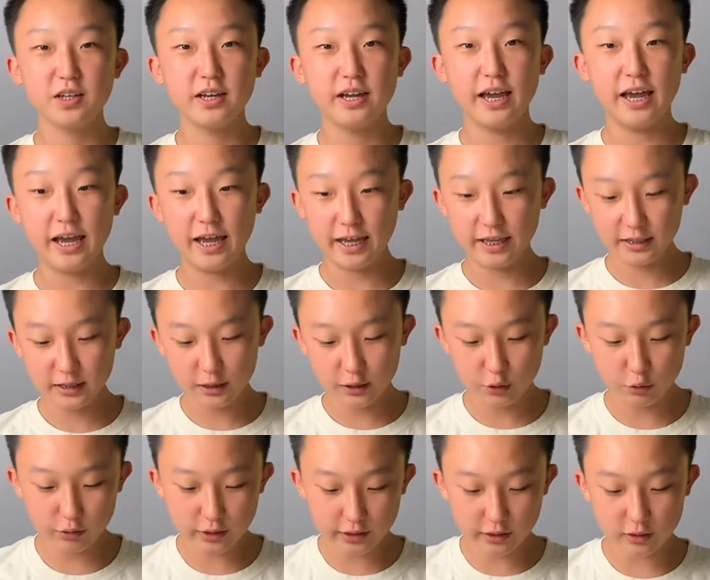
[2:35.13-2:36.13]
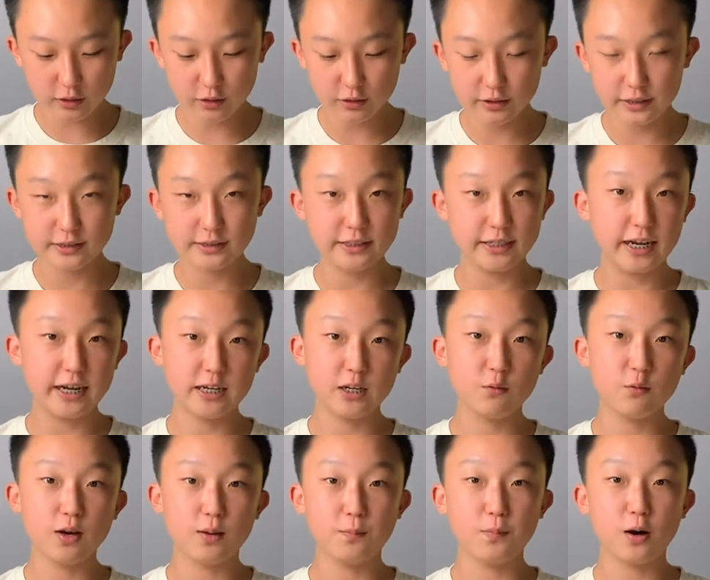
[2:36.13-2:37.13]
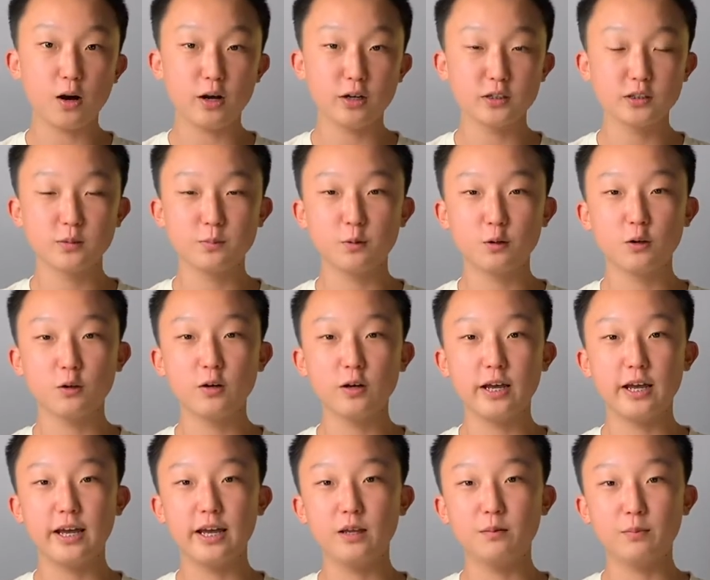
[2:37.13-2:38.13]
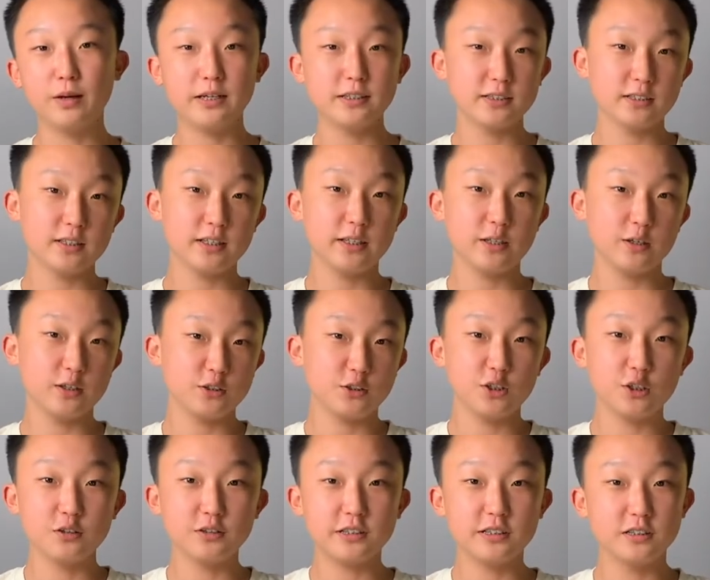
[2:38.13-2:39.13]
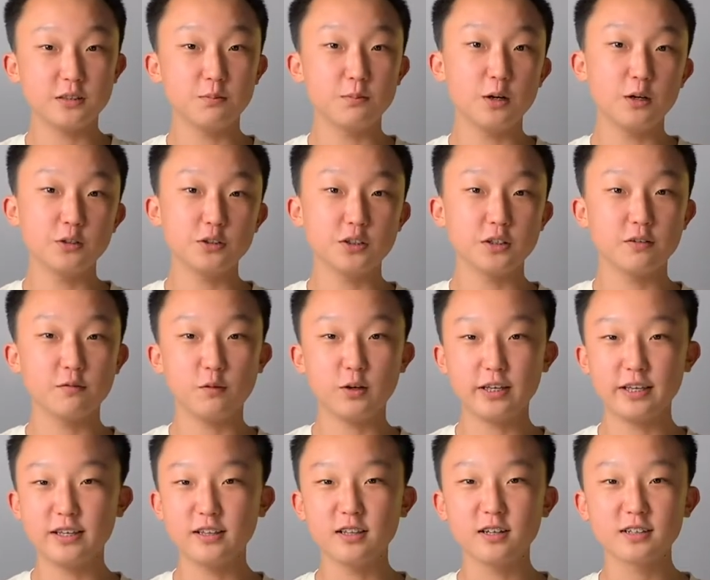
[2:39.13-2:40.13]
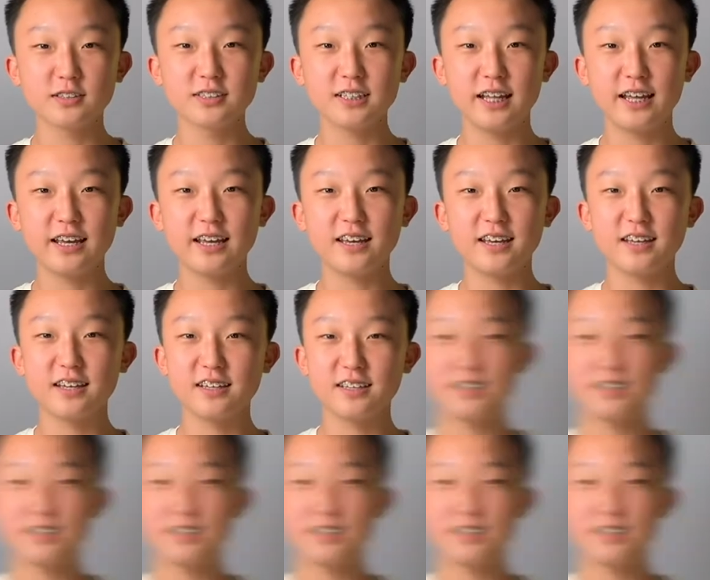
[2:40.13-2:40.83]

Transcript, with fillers: And you can glue this in any way possible and basically you can choose his emotion of what he looks like.